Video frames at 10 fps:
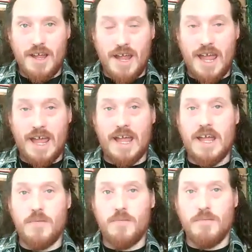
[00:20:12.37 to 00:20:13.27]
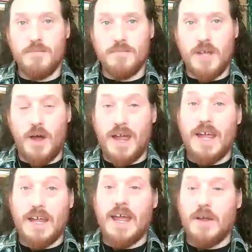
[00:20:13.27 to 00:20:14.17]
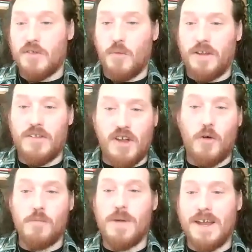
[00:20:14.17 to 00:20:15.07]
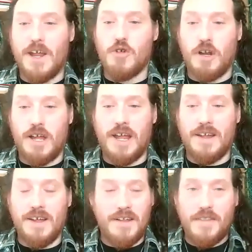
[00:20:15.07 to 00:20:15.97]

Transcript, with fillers: he, you know, he, he was the one that told me initially